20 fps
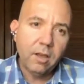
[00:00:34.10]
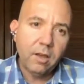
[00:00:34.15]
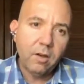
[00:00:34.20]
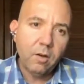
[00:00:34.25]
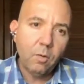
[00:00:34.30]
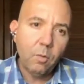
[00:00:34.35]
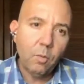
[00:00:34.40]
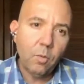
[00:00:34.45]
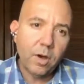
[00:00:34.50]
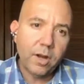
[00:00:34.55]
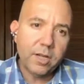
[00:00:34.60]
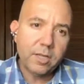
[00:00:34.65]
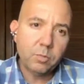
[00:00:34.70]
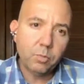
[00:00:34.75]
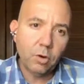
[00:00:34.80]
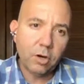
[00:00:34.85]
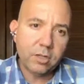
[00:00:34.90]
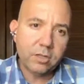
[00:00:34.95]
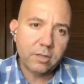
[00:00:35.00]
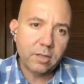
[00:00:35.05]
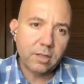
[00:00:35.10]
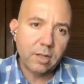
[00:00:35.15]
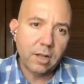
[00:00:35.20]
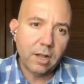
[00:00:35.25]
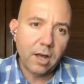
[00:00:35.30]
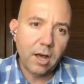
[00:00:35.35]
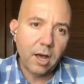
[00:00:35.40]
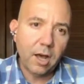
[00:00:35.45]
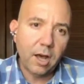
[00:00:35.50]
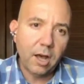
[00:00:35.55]
What is works of the
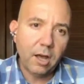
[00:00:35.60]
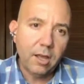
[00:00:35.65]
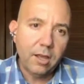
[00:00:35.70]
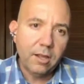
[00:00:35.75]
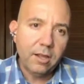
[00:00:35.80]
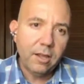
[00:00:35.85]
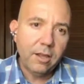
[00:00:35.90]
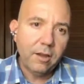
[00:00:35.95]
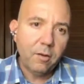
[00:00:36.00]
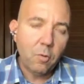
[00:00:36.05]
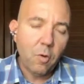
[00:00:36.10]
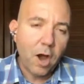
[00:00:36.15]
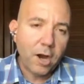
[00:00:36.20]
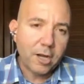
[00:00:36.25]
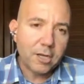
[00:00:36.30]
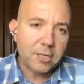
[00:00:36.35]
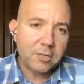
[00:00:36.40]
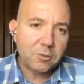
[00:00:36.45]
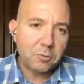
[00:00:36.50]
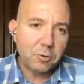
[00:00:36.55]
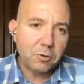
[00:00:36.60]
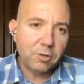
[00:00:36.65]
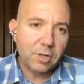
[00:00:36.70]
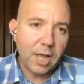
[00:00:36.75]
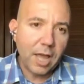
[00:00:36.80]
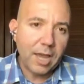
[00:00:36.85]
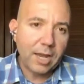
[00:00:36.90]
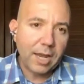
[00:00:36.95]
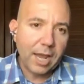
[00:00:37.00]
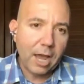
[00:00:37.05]
law? Walk us through
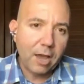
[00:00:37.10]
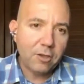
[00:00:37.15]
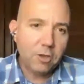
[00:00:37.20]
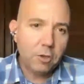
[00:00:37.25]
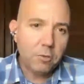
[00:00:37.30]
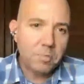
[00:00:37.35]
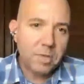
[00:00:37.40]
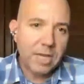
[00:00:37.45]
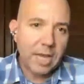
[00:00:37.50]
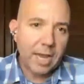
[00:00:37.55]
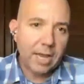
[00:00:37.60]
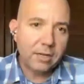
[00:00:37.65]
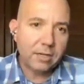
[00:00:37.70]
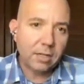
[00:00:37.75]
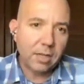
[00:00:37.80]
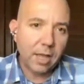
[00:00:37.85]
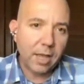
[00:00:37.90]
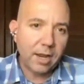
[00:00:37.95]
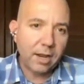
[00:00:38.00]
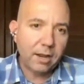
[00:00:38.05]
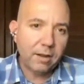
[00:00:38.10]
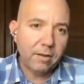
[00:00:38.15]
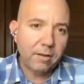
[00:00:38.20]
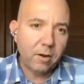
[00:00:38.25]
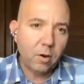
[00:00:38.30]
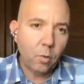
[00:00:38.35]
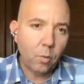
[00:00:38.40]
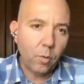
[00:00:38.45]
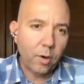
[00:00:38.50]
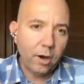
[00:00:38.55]
like how you began to like
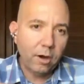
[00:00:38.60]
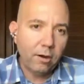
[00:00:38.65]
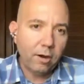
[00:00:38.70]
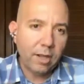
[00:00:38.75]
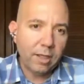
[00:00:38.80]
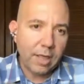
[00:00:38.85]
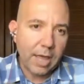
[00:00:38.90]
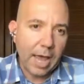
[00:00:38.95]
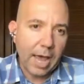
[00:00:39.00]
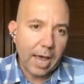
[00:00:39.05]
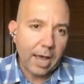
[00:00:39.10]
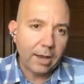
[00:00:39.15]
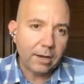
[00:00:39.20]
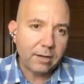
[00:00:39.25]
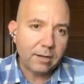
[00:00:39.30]
query that.